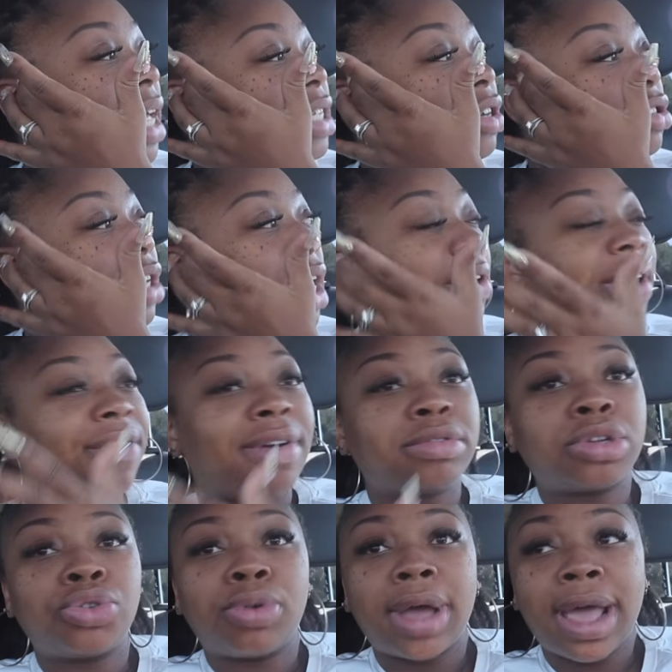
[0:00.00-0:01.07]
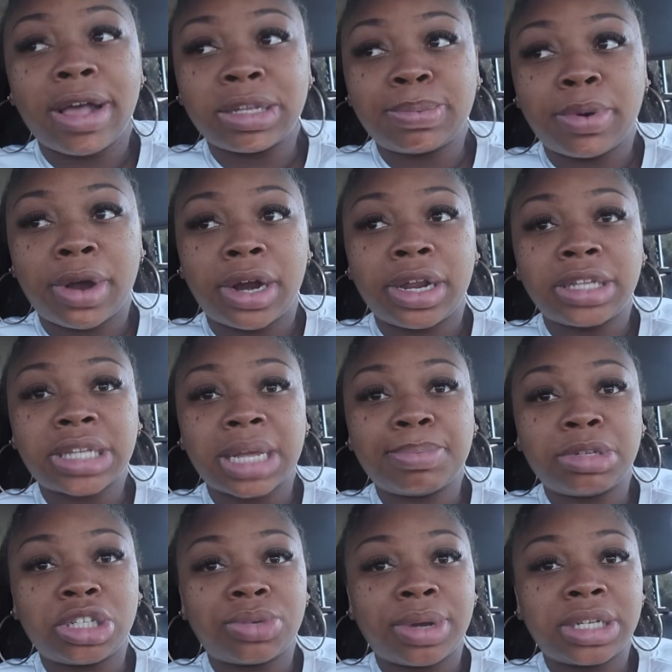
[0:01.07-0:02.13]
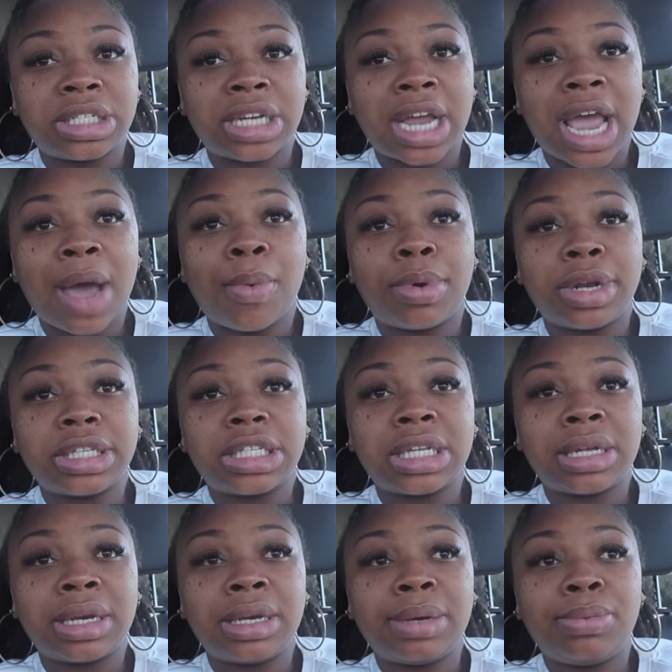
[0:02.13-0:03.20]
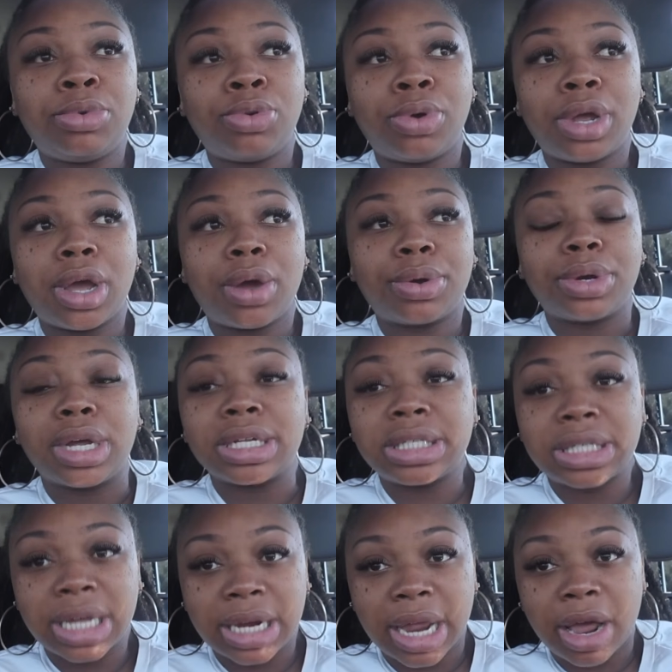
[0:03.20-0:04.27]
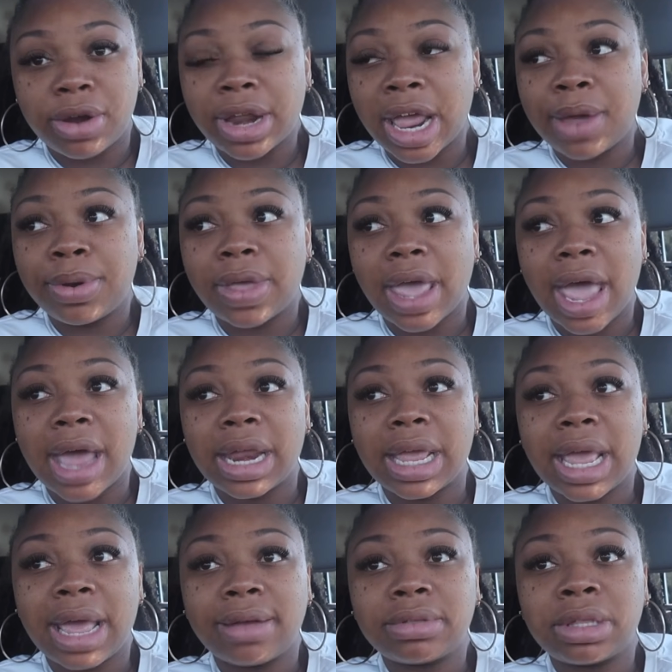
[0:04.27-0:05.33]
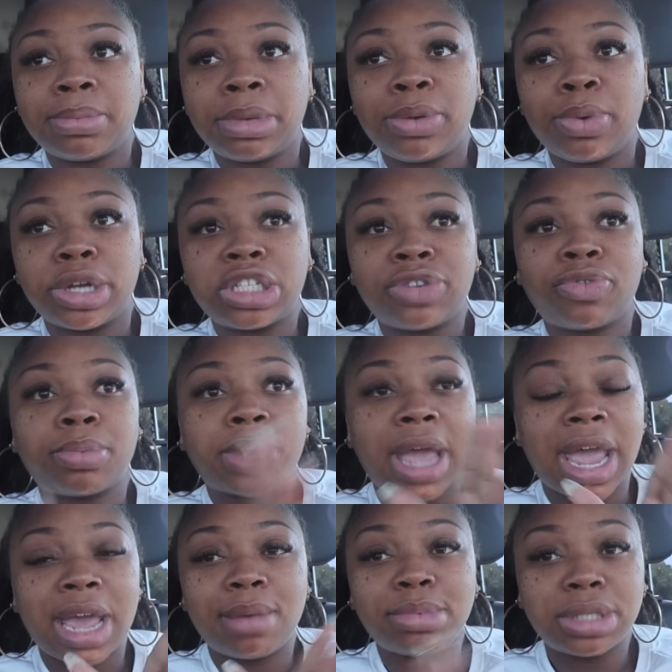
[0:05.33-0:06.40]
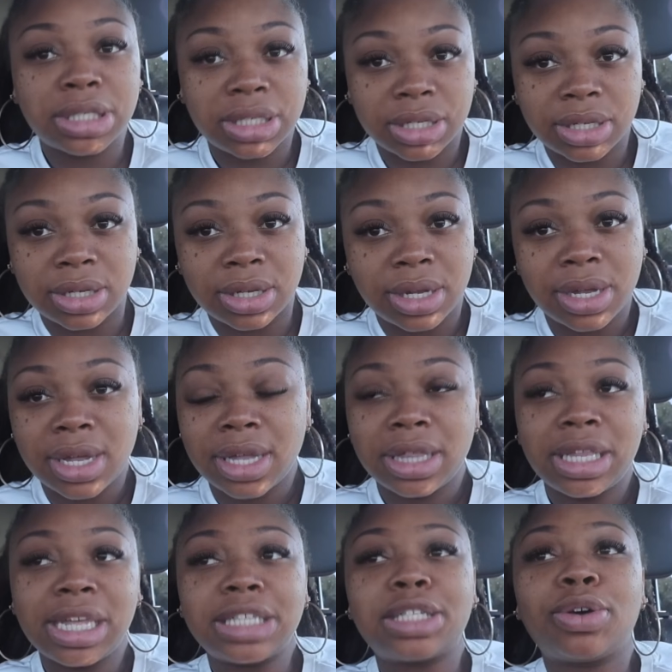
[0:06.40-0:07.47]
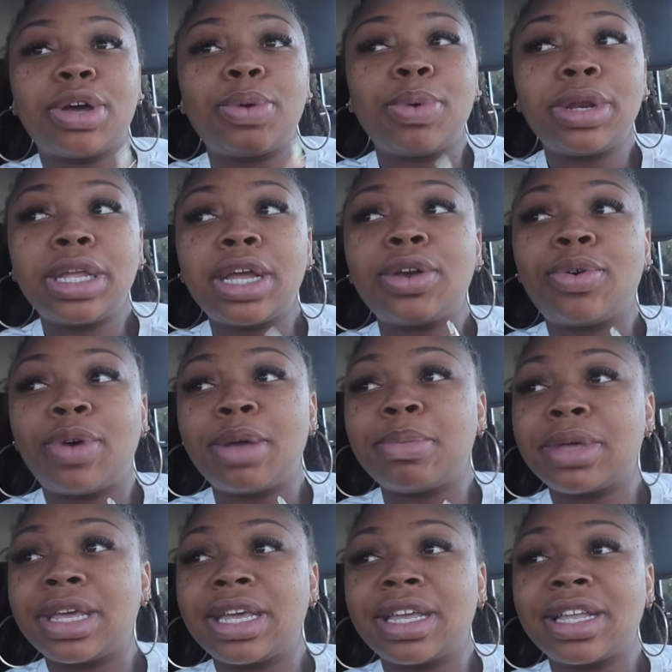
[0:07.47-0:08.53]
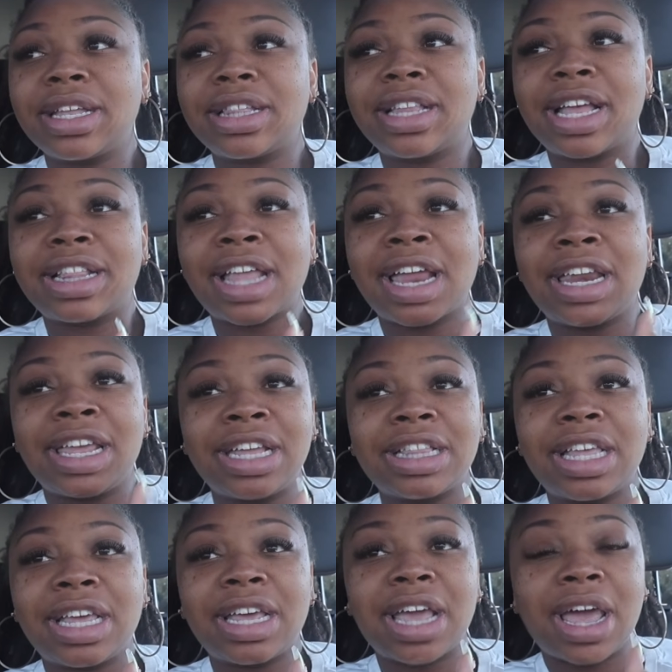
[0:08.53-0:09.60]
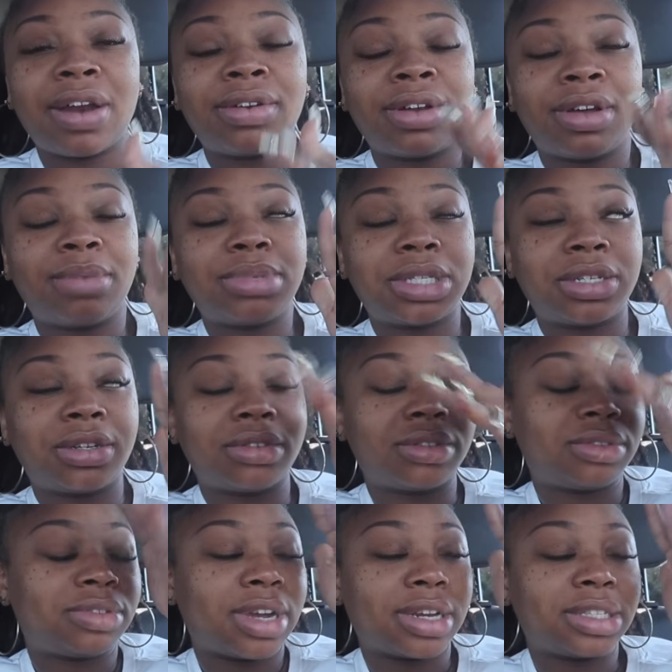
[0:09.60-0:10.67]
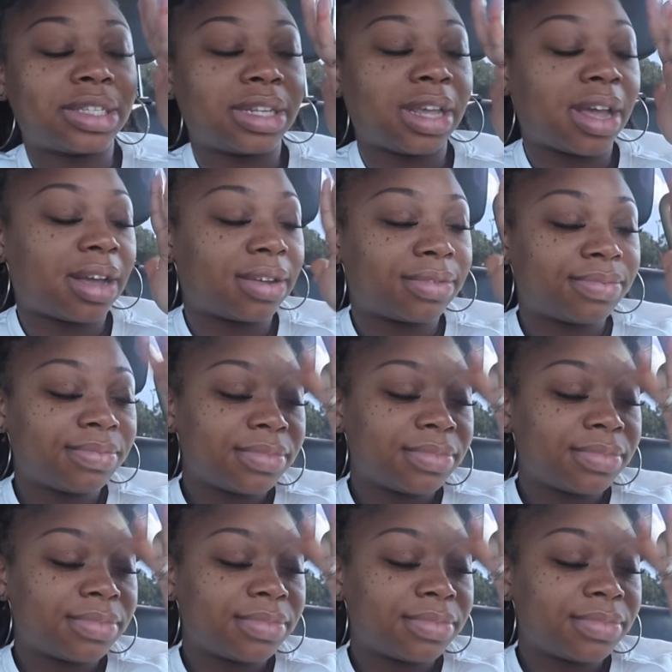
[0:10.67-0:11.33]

I told you if I was gonna do a house party type situation, I wanted to do it on a Sunday or day that I didn't have to be rushing from games to this. So it really annoyed me that they did that. I don't know. I'm still trying to see y'all.